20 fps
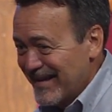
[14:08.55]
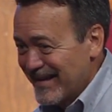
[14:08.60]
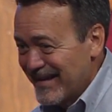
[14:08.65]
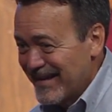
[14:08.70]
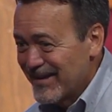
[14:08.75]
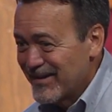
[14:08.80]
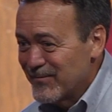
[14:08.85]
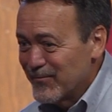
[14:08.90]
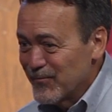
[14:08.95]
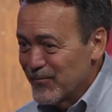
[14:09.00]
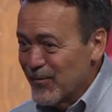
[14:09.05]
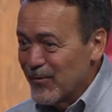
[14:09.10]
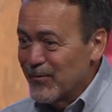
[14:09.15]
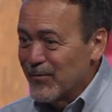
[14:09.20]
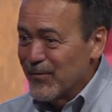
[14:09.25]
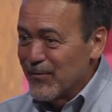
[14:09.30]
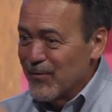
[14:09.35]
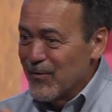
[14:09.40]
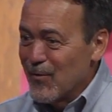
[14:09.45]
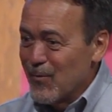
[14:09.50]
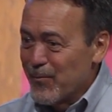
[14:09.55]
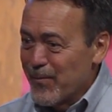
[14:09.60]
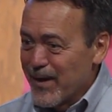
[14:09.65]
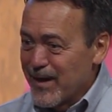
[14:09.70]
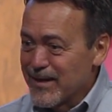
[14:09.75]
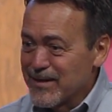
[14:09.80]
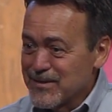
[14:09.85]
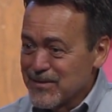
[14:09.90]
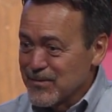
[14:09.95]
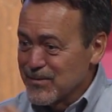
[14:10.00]
and wrote in the
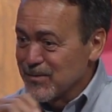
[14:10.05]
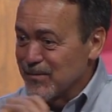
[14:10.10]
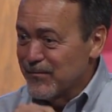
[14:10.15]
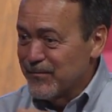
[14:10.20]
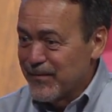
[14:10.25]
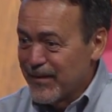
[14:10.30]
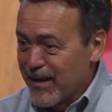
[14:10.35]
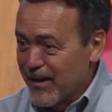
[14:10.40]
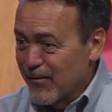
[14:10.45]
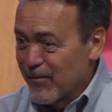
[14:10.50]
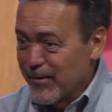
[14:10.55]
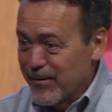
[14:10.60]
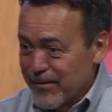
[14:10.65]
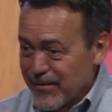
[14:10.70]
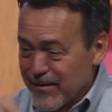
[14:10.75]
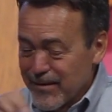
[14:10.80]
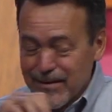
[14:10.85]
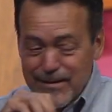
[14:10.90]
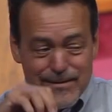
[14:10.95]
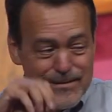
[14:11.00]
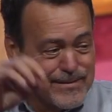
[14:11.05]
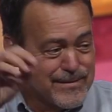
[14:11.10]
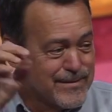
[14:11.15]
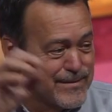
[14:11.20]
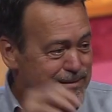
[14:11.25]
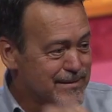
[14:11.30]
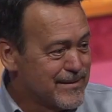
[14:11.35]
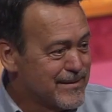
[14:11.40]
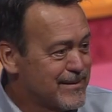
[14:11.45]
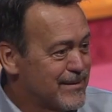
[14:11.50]
notepads those little flowery
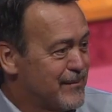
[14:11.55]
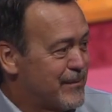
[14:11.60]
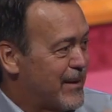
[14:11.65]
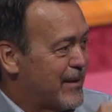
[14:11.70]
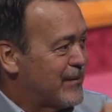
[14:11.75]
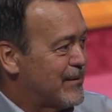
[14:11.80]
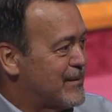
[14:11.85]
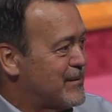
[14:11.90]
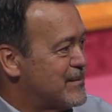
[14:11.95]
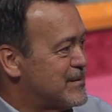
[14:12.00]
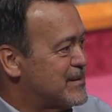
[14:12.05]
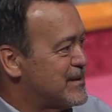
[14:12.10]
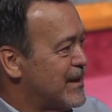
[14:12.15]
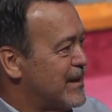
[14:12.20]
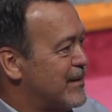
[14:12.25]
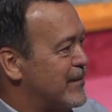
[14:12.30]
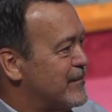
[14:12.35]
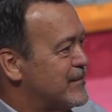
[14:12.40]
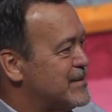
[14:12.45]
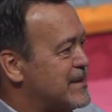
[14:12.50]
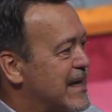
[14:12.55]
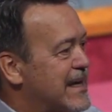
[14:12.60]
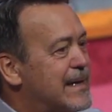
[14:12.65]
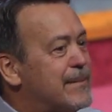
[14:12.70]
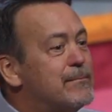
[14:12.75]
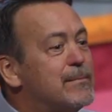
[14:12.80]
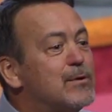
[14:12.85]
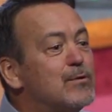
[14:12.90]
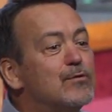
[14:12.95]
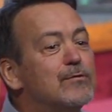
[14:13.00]
things about themselves. I
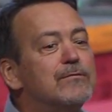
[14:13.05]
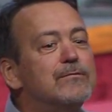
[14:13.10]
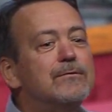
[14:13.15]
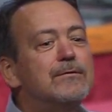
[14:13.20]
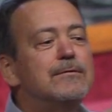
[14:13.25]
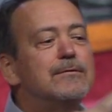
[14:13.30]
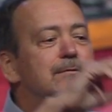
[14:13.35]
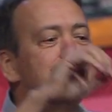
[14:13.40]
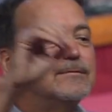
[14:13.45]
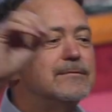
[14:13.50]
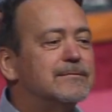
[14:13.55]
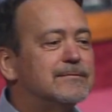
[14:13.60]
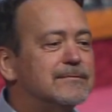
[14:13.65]
am beautiful.